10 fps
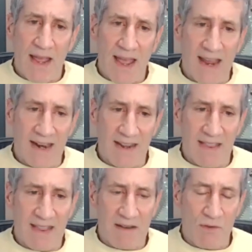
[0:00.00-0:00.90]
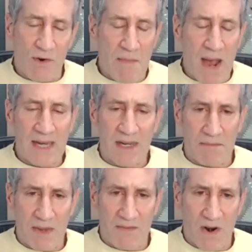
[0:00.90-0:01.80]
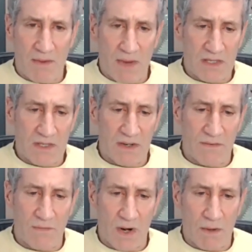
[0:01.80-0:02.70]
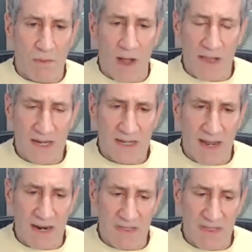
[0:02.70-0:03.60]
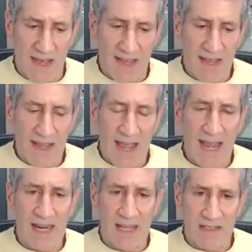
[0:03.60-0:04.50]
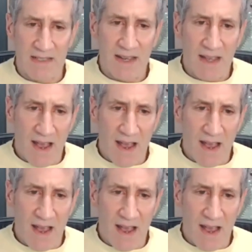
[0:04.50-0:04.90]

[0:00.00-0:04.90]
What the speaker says: And that reminded me very much of work Paul had done in the 80s.